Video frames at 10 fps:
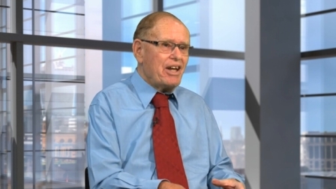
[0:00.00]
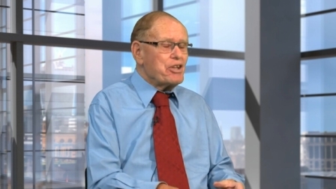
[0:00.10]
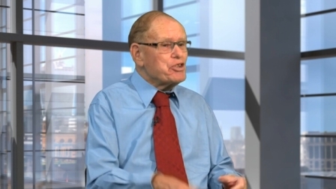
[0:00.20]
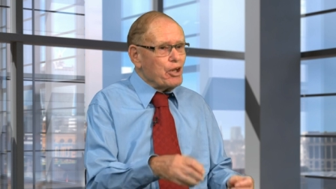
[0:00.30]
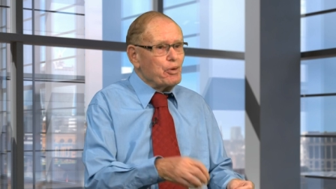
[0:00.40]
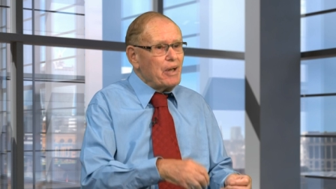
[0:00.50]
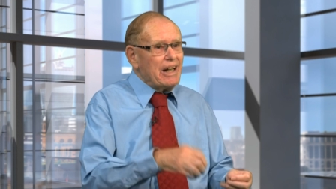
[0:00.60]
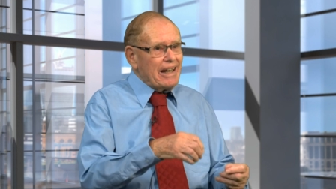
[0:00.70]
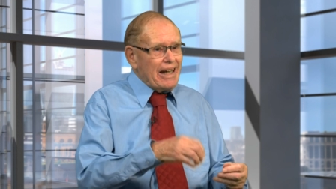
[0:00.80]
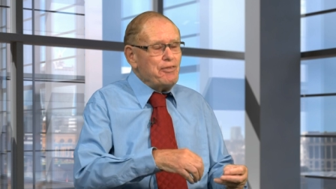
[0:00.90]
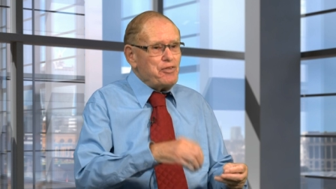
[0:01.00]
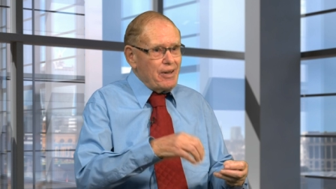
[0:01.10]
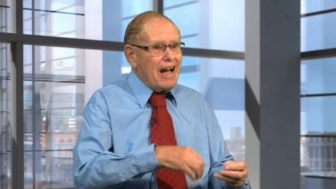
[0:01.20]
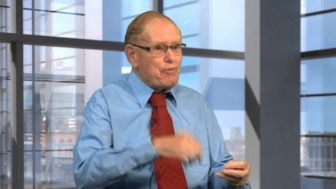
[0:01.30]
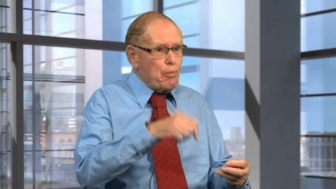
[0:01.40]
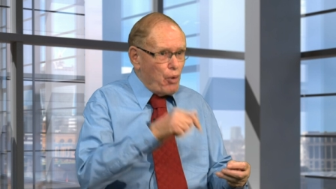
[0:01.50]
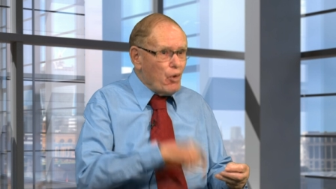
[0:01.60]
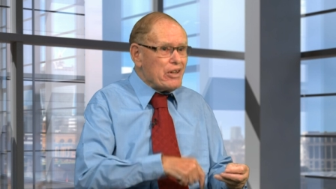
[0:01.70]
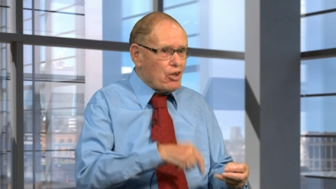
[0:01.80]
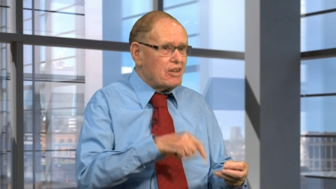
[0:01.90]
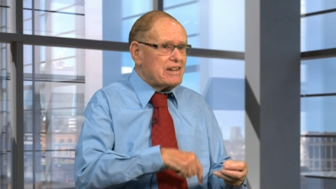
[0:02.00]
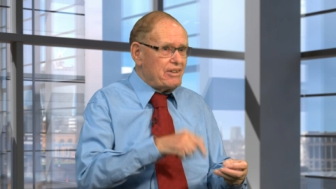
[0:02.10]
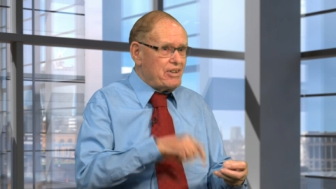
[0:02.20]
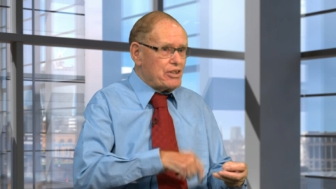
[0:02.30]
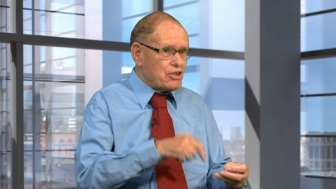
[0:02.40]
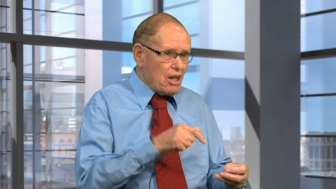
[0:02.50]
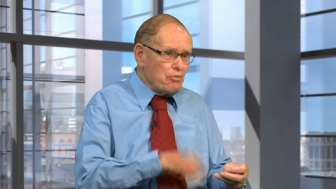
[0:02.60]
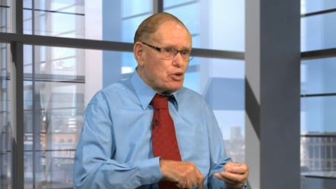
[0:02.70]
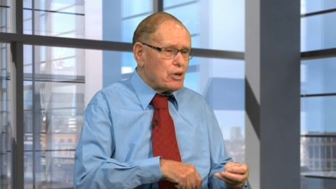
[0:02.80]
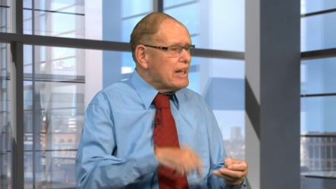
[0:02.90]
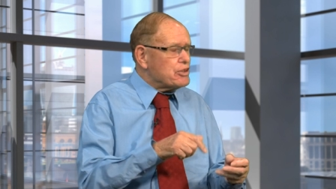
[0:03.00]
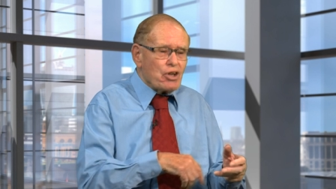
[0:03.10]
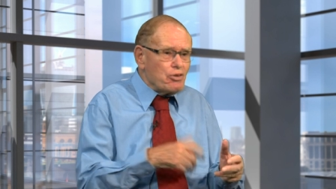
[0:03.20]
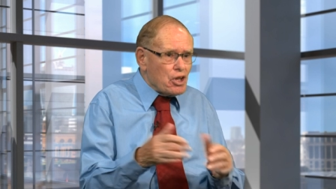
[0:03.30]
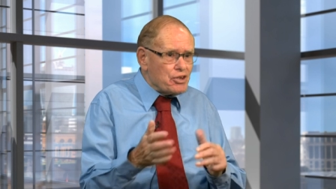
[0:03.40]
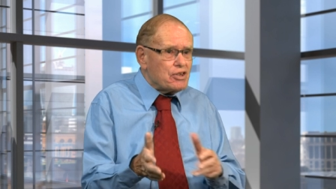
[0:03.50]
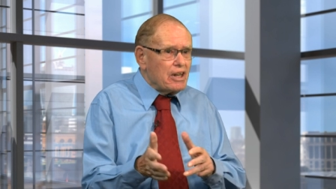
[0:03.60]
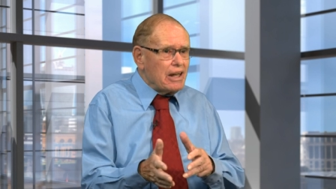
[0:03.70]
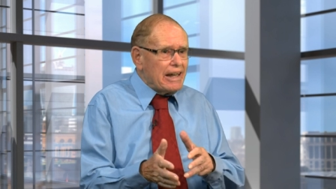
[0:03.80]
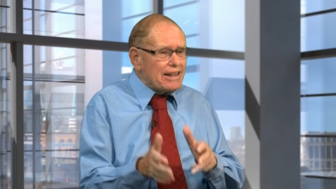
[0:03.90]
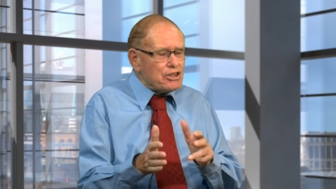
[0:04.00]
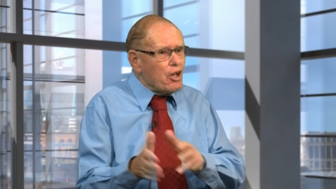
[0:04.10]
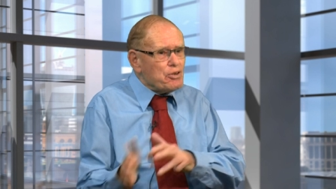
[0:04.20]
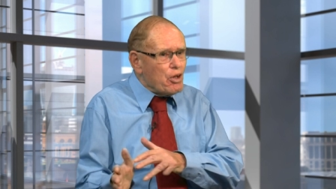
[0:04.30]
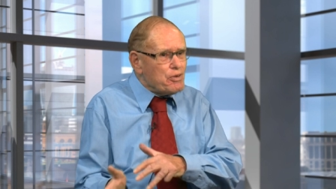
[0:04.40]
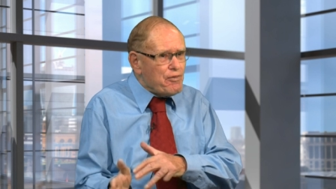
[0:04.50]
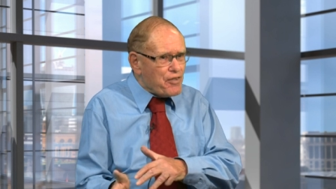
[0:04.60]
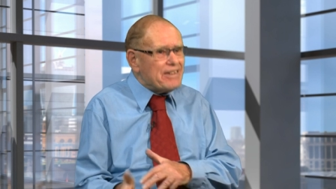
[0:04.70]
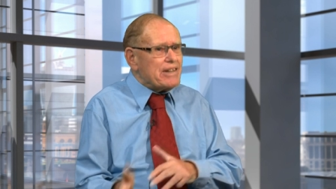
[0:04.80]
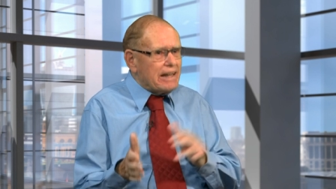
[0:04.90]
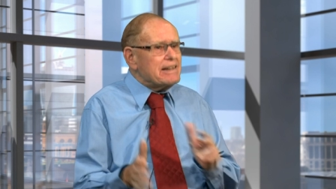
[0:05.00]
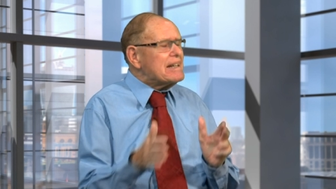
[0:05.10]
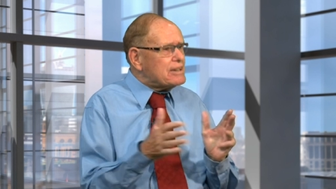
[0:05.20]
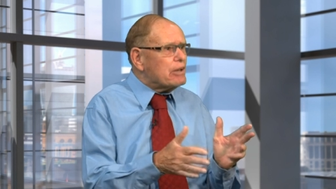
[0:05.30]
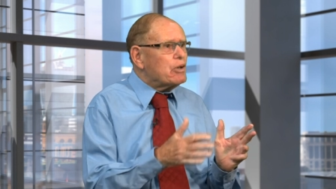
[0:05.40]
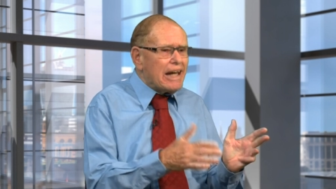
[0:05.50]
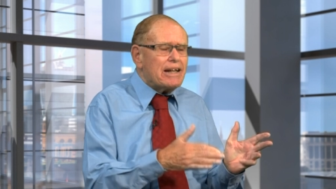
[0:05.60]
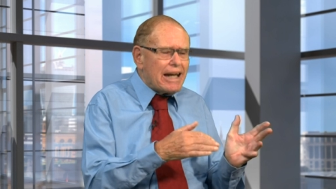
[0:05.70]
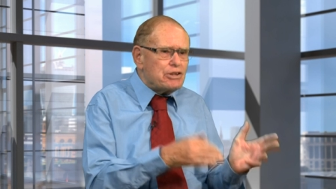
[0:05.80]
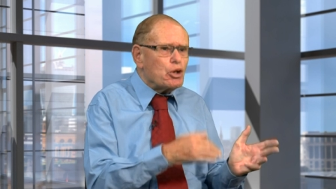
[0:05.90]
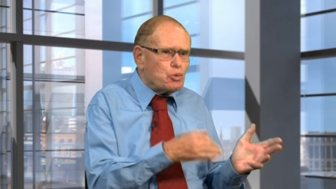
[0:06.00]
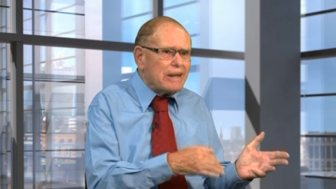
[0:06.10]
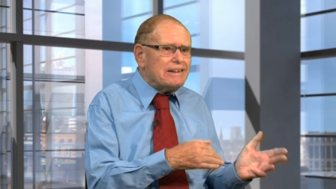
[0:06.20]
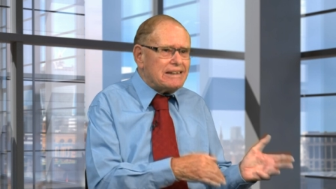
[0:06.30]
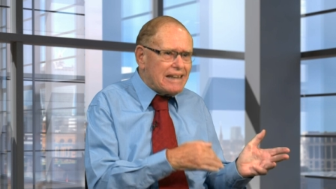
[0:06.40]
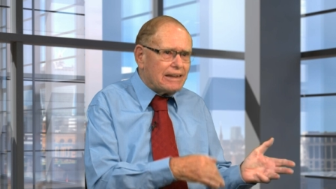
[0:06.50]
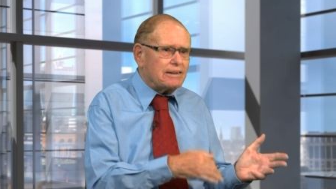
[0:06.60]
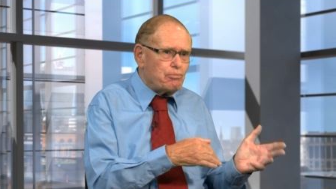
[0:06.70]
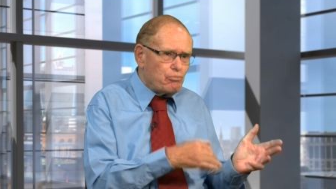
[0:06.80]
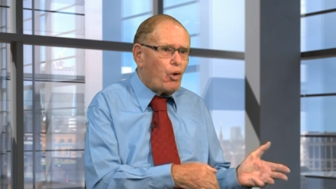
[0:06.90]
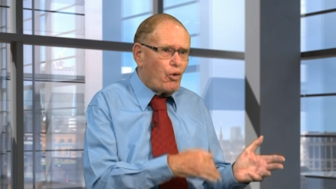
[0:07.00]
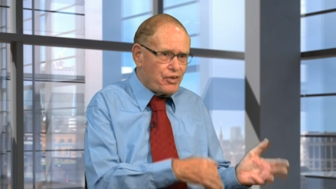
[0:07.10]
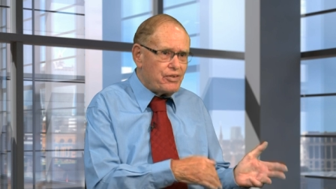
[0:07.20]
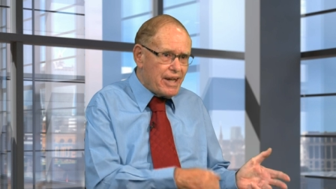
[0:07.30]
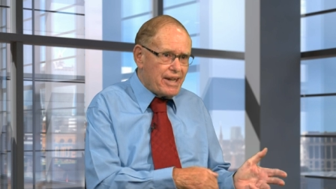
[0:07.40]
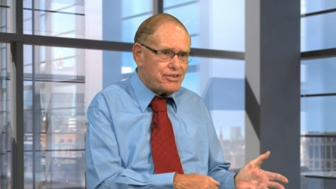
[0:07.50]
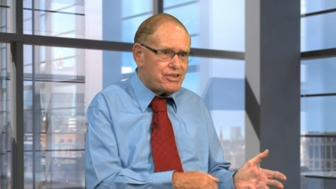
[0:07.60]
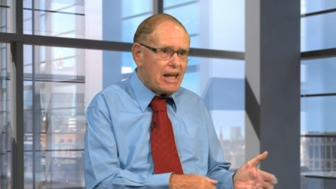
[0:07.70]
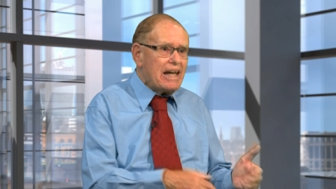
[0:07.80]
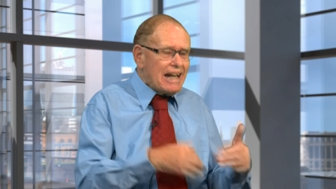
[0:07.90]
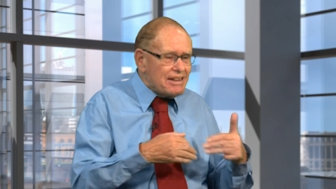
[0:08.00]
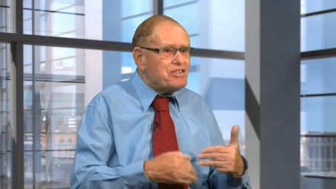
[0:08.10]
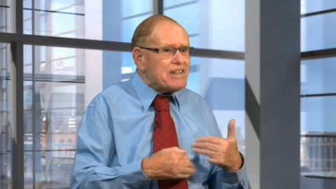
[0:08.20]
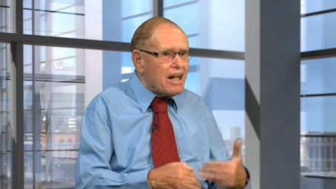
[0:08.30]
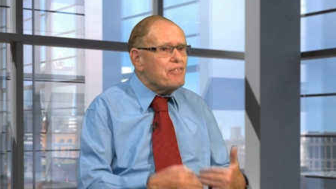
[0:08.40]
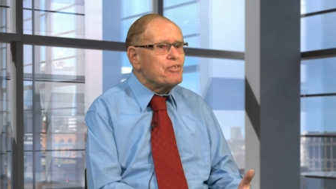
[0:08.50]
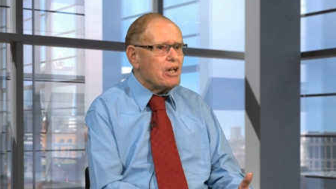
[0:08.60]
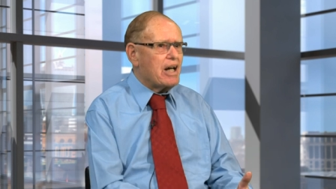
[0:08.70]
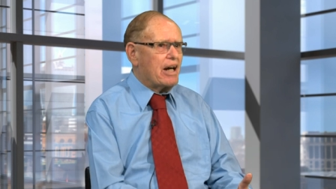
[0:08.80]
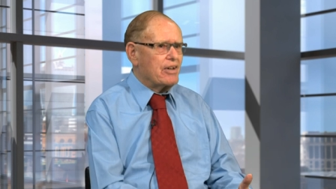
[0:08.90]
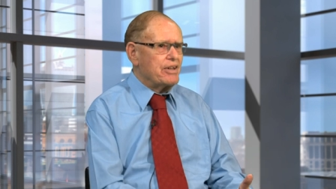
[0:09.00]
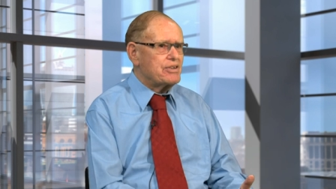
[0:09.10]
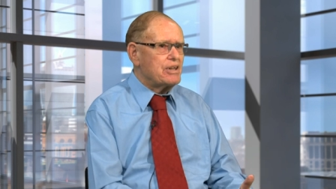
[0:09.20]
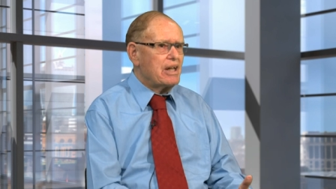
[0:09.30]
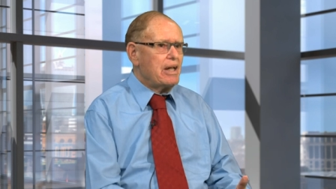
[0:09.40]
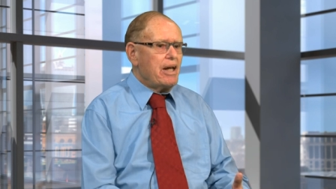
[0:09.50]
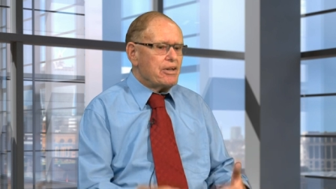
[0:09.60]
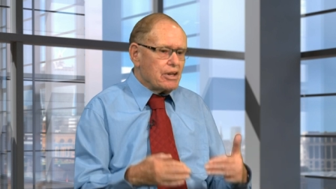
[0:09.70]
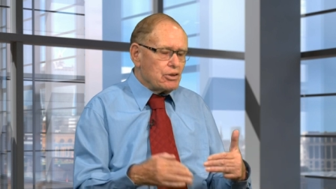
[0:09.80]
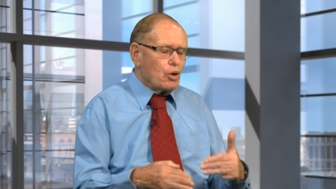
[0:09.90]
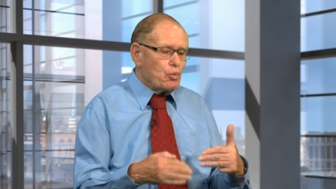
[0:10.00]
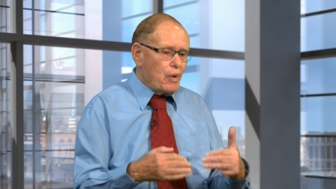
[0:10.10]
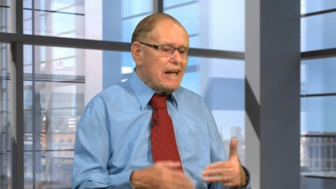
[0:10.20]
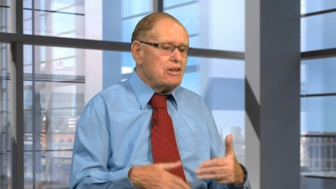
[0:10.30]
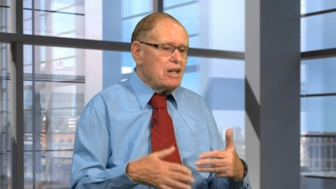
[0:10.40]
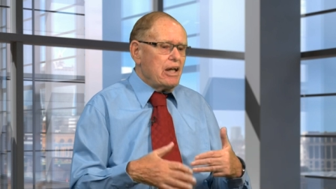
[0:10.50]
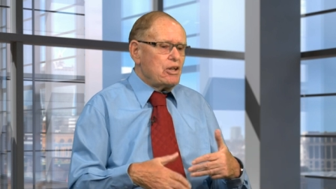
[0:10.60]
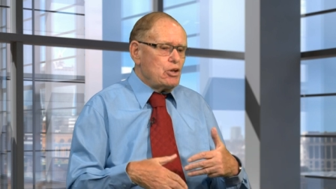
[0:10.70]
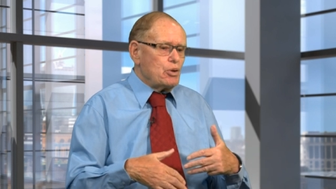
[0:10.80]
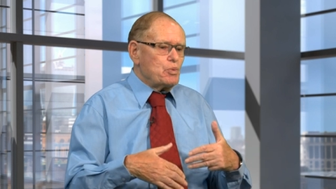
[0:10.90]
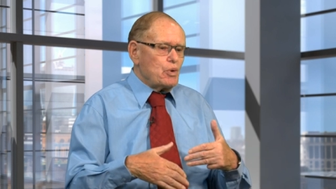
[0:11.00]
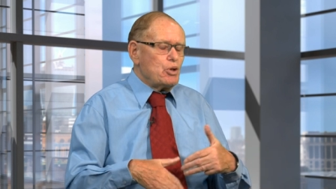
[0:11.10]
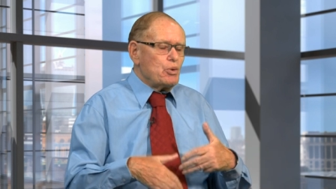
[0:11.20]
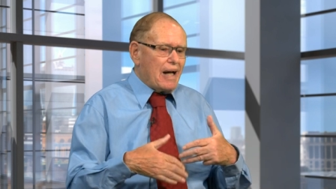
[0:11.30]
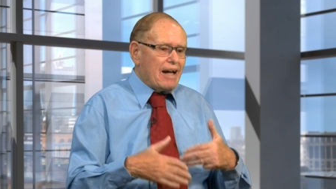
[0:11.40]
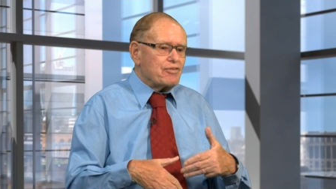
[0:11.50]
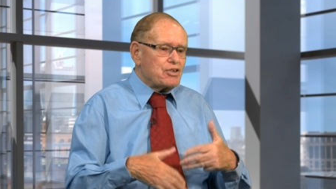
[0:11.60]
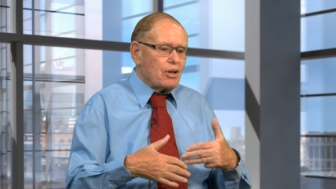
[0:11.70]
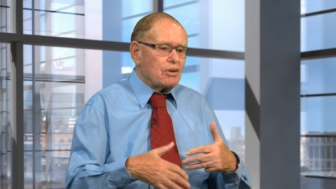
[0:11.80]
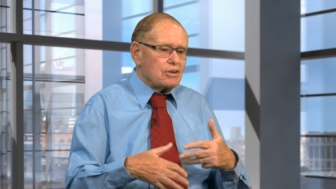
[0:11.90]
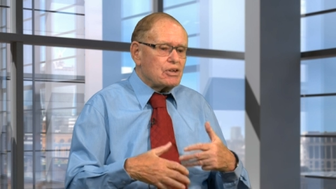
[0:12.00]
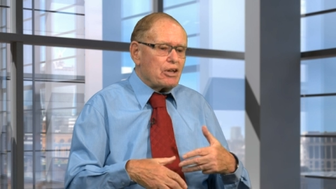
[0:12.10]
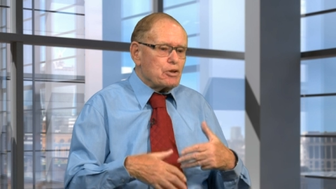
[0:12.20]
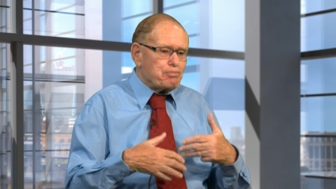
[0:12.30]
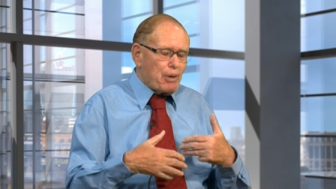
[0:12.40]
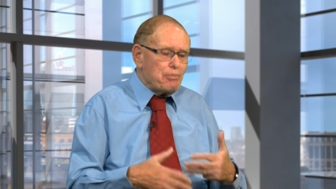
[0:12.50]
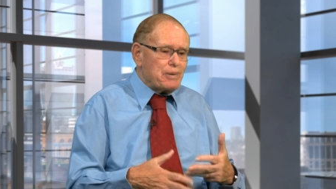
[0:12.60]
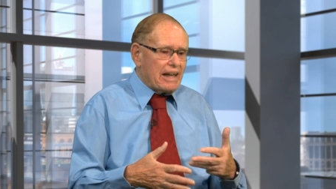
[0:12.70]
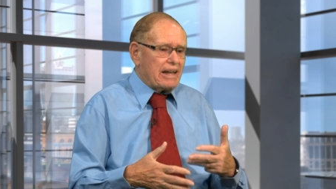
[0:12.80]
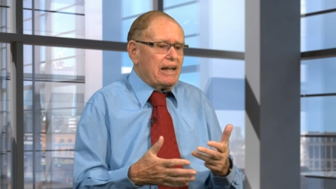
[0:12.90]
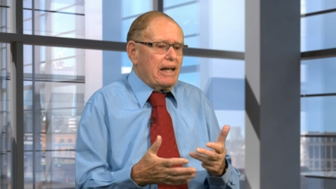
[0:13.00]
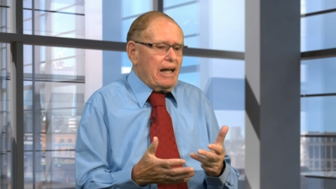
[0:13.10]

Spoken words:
So if you have a boycott in this country, it's not only funding, it's a great deal more than this. It's the undercurrent that when you have such public